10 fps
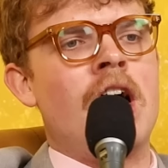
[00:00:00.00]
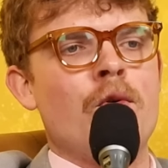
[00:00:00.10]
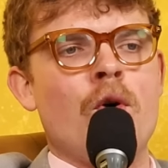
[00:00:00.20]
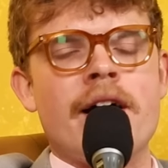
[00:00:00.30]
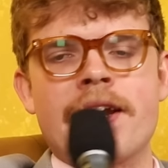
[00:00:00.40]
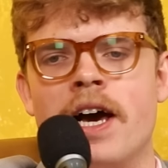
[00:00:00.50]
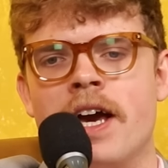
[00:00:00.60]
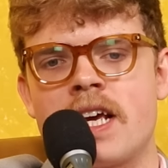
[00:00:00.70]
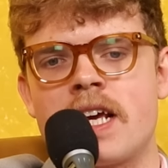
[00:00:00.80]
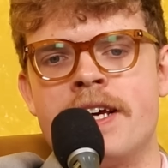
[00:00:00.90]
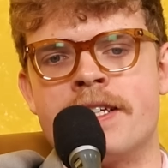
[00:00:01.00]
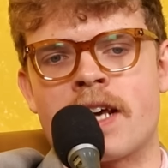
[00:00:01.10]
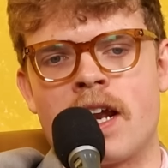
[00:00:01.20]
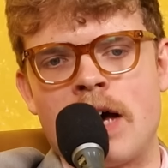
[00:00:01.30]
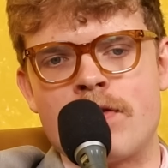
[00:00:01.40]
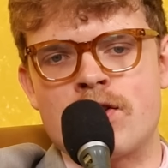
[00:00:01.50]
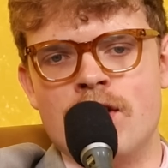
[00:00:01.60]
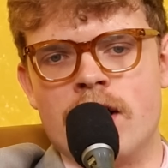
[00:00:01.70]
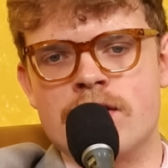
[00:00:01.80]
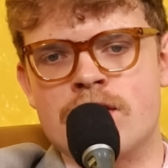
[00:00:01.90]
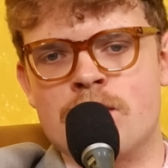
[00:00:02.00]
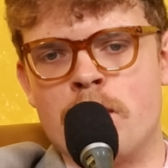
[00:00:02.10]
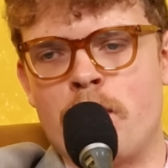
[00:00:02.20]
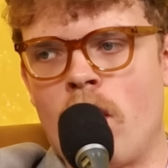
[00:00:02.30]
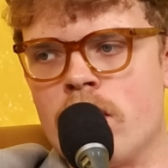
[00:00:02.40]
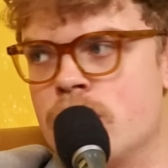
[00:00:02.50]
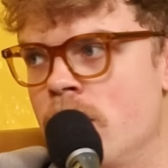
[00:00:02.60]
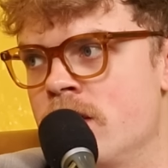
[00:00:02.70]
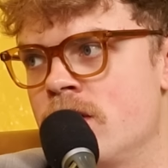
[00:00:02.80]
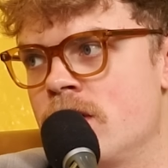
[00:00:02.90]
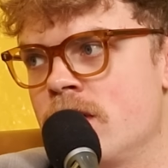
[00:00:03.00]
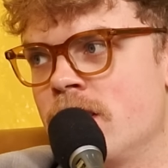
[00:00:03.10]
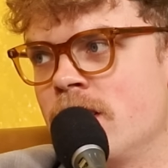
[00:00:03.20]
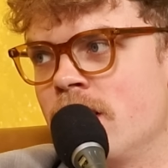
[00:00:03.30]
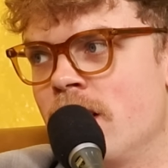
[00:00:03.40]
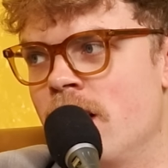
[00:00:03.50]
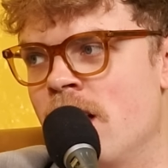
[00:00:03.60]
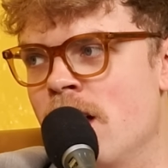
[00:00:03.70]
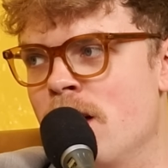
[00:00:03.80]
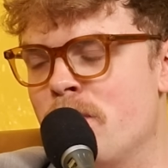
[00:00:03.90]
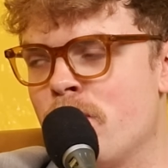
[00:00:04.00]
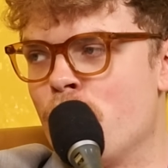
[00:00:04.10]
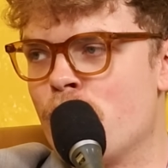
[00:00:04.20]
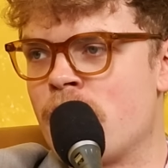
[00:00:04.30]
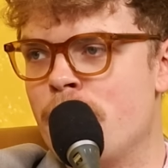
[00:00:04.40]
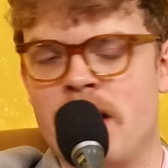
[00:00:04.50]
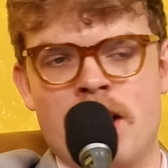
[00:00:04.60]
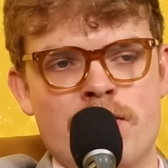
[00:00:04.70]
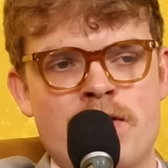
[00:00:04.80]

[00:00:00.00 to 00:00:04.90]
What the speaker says: What I'd like is, can I have a chance to apologise before you cut my head